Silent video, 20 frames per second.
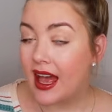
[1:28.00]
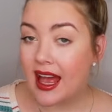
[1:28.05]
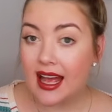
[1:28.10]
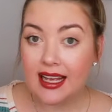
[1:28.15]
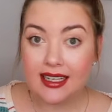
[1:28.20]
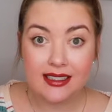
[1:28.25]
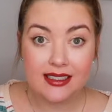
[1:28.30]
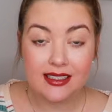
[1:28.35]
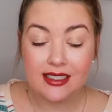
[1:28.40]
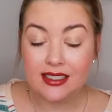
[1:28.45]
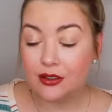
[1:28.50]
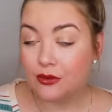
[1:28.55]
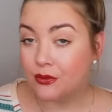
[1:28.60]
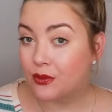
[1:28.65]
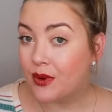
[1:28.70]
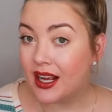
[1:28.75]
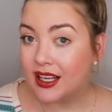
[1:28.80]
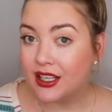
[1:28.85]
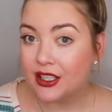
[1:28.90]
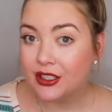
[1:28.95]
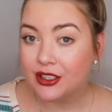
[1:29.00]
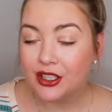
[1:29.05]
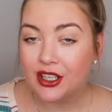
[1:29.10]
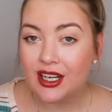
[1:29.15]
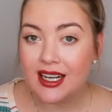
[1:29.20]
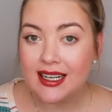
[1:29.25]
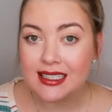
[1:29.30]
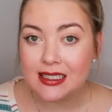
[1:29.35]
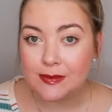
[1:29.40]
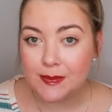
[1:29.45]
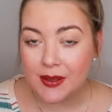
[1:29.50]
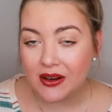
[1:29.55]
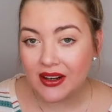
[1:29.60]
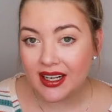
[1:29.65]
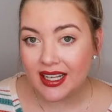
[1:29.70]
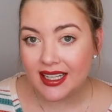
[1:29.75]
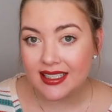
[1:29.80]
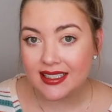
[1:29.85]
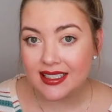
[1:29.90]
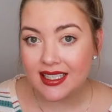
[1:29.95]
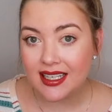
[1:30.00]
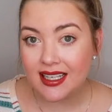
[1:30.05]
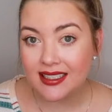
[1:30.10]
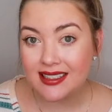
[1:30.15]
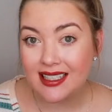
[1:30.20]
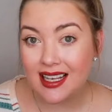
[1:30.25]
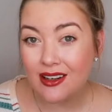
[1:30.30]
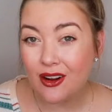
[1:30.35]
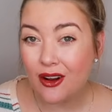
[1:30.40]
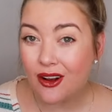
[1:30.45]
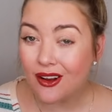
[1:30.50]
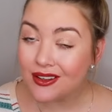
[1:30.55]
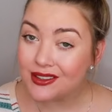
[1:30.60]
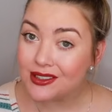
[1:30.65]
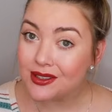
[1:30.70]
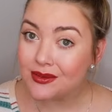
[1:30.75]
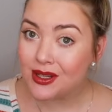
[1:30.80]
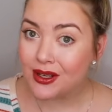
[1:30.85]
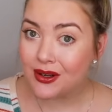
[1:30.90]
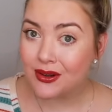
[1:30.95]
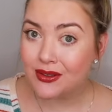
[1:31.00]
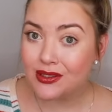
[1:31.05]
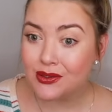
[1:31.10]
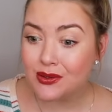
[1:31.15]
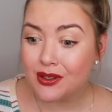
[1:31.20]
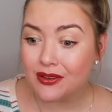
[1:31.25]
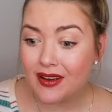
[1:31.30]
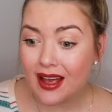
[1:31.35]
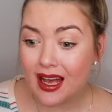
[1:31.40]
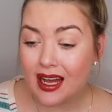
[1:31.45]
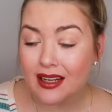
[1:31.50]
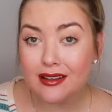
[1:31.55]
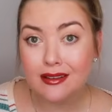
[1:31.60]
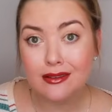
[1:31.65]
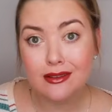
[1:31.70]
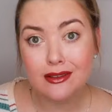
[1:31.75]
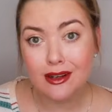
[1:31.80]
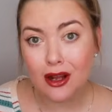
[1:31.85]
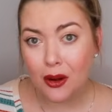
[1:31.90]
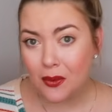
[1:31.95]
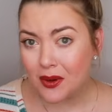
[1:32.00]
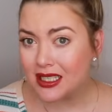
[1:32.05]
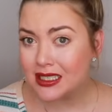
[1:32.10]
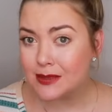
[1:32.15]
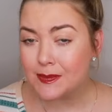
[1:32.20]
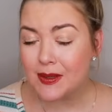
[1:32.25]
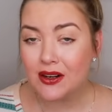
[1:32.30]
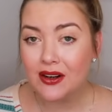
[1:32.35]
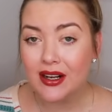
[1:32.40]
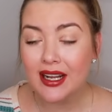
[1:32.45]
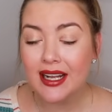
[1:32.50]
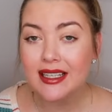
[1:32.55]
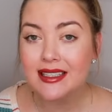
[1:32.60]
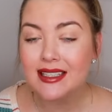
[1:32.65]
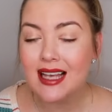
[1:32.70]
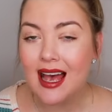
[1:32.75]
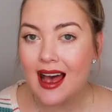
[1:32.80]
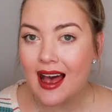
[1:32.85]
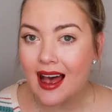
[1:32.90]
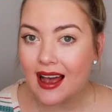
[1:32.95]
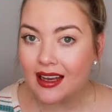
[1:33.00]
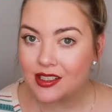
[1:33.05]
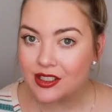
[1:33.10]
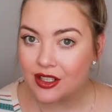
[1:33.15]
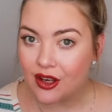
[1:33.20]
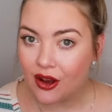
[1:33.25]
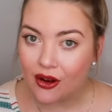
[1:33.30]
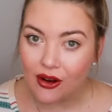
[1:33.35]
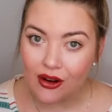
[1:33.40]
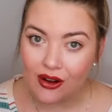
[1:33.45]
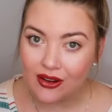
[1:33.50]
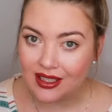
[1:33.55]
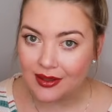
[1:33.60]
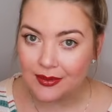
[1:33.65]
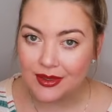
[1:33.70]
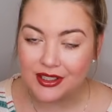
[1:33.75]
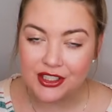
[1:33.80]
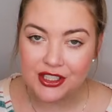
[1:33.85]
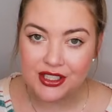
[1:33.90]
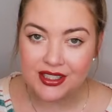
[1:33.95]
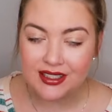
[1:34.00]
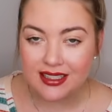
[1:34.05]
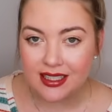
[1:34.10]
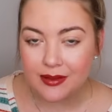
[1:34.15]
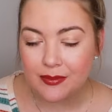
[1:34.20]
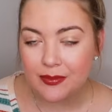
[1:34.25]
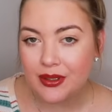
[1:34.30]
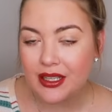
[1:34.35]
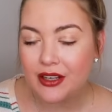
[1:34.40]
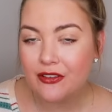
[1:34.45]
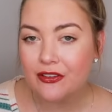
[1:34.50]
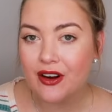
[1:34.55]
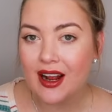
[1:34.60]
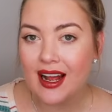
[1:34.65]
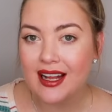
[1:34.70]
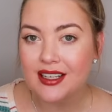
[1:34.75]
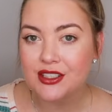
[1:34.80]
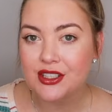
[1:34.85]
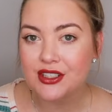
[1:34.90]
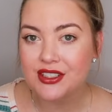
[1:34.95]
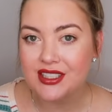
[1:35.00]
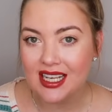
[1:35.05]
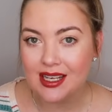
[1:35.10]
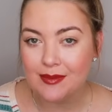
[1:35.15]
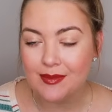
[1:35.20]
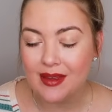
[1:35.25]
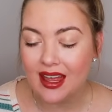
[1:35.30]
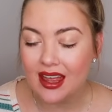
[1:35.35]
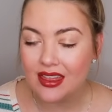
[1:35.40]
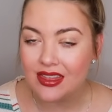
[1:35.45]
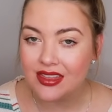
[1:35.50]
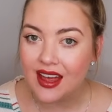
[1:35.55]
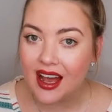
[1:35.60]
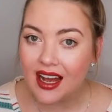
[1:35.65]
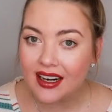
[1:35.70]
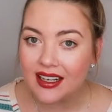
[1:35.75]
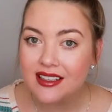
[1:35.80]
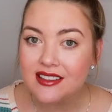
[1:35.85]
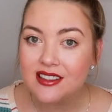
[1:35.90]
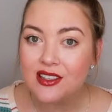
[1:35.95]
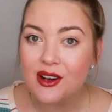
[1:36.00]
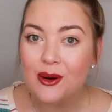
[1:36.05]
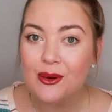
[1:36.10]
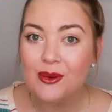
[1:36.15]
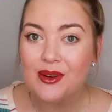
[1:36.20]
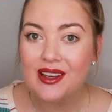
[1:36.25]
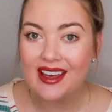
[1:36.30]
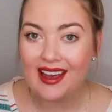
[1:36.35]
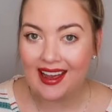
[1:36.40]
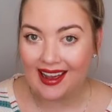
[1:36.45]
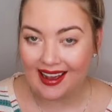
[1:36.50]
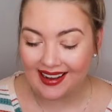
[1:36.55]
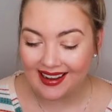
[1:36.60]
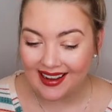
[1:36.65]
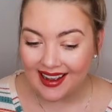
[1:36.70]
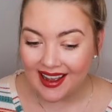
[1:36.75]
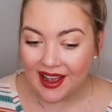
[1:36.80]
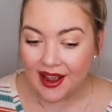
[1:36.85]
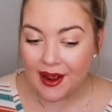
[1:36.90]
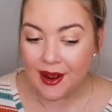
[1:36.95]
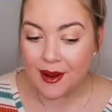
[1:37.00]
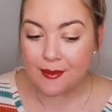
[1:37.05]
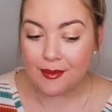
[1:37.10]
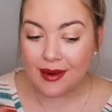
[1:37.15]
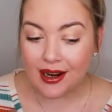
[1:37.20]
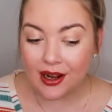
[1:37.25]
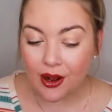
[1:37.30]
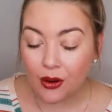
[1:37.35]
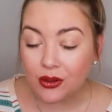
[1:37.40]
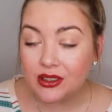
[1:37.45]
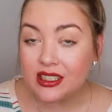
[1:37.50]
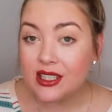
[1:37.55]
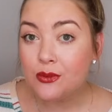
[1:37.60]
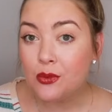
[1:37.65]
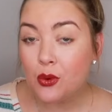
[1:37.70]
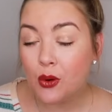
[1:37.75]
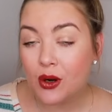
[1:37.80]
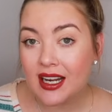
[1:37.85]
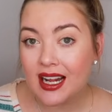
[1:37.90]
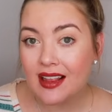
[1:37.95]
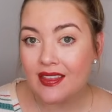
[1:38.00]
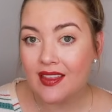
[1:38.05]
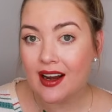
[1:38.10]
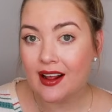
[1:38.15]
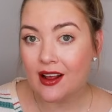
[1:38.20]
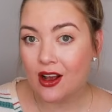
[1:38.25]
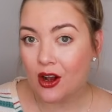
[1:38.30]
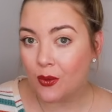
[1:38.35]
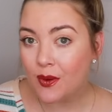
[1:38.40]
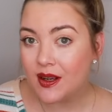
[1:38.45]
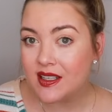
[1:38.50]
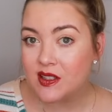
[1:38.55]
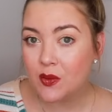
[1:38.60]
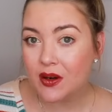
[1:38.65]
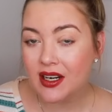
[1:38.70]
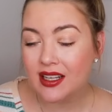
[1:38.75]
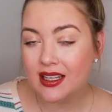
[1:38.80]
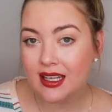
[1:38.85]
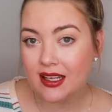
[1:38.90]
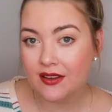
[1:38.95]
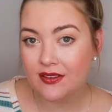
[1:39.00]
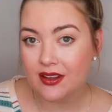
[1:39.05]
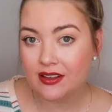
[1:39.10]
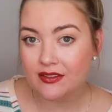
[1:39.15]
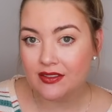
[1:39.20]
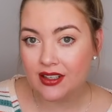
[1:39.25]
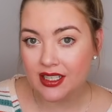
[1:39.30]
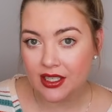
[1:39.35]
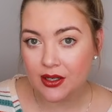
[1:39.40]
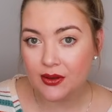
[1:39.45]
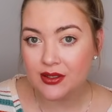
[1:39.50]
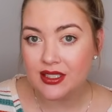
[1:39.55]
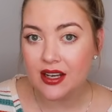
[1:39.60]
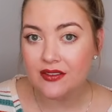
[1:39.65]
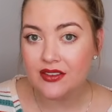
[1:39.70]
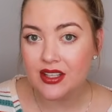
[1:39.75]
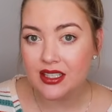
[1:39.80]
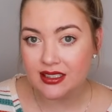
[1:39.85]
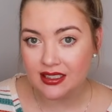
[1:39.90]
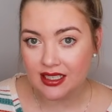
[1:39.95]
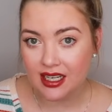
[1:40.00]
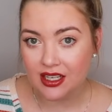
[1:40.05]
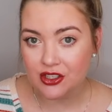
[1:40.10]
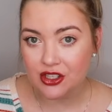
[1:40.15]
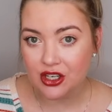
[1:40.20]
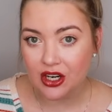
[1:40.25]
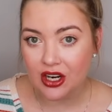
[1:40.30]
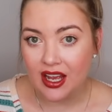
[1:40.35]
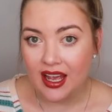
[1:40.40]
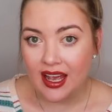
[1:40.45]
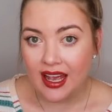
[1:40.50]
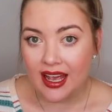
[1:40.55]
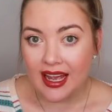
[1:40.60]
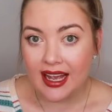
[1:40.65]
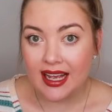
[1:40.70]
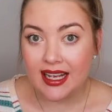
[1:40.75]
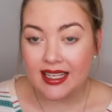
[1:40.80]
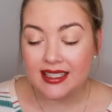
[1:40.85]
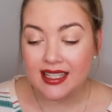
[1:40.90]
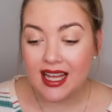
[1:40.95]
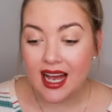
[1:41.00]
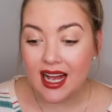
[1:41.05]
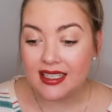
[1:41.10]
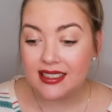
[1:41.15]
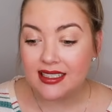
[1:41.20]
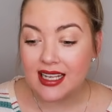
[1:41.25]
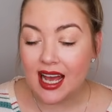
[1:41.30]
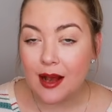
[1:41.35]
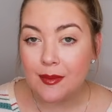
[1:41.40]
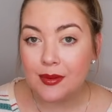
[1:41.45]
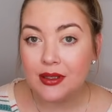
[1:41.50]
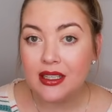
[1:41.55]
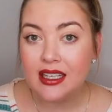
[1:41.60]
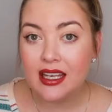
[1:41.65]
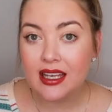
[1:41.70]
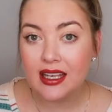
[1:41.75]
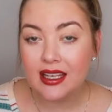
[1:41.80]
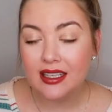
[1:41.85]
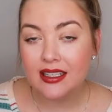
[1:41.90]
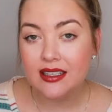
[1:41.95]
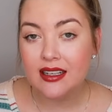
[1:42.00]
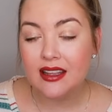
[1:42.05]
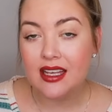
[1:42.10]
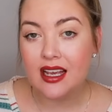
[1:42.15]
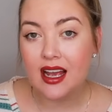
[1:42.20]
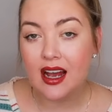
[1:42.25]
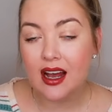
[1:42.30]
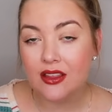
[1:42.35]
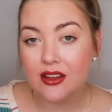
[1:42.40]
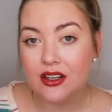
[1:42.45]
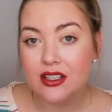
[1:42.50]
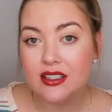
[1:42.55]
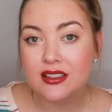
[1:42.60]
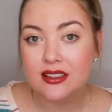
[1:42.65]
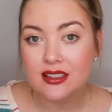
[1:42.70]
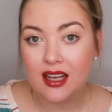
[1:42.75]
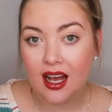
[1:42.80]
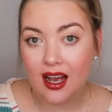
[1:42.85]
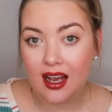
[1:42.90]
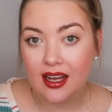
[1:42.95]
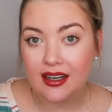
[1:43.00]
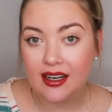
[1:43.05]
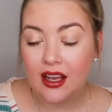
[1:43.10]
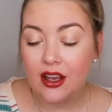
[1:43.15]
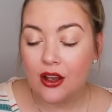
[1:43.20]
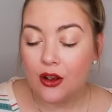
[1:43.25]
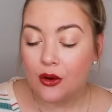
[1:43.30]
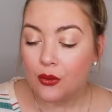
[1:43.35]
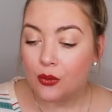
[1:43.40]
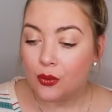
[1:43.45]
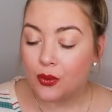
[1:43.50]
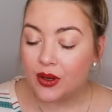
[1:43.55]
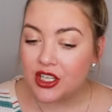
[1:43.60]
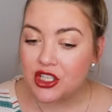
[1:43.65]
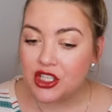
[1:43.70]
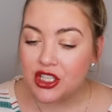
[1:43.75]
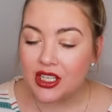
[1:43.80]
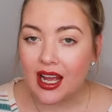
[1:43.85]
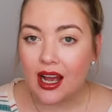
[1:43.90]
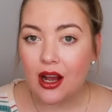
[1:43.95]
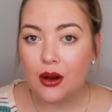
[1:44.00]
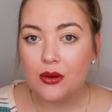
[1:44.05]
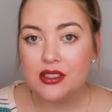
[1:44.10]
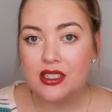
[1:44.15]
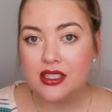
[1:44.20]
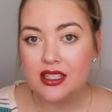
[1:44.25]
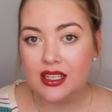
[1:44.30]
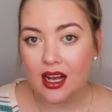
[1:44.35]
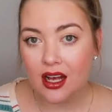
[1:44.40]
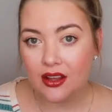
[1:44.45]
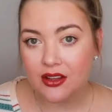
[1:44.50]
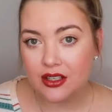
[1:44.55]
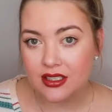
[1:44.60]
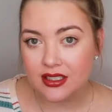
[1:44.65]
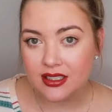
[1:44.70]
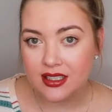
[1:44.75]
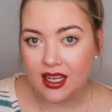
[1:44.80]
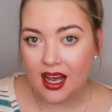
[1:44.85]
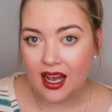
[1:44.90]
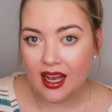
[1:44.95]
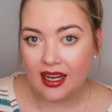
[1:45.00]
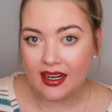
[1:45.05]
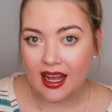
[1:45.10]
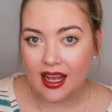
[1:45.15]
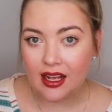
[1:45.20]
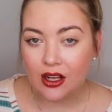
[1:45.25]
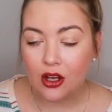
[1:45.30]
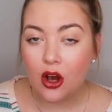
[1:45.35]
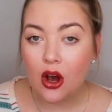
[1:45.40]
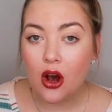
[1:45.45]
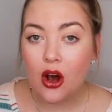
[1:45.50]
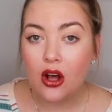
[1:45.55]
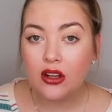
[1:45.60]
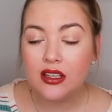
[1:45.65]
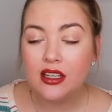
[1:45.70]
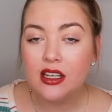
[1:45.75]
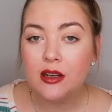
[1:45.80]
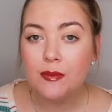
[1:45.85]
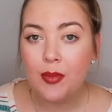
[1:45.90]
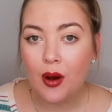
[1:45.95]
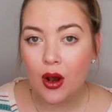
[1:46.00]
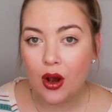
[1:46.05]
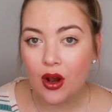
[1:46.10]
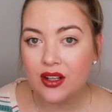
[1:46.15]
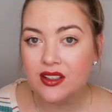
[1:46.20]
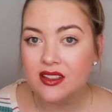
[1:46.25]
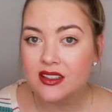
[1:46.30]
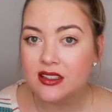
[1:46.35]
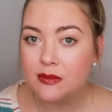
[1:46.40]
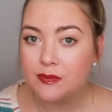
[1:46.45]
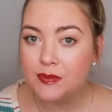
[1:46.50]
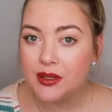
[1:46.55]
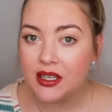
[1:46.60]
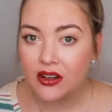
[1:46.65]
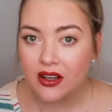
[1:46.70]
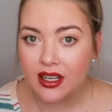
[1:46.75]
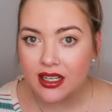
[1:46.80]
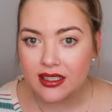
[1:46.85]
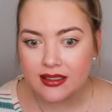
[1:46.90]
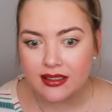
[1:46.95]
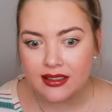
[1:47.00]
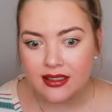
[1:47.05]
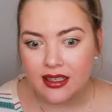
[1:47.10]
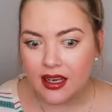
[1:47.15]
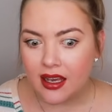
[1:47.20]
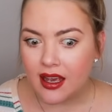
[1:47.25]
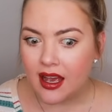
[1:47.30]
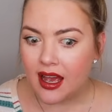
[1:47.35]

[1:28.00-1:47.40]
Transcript: and regular experiences, and also those who have had no experience at all. It was just simply for entertainment, and that is okay. My only warning that I always want to give in videos of this nature is that dabbling in the other side, reaching out to the other side, and calling upon spirits,